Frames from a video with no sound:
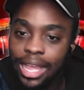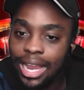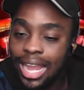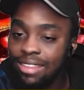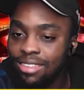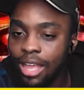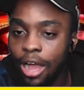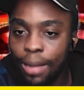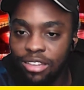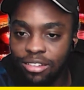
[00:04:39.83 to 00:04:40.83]
Let's see
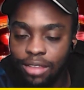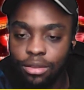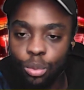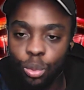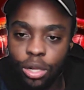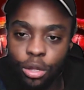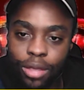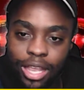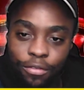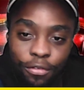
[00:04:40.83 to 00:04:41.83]
how much Arsenal will go
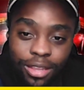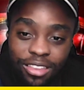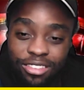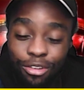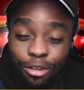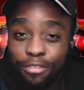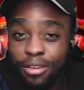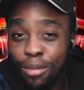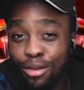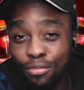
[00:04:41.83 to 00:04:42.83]
in for. this. talk of
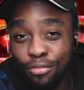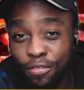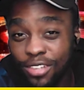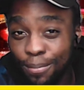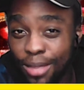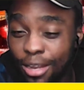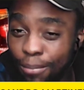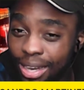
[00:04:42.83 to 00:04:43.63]
about 50 million.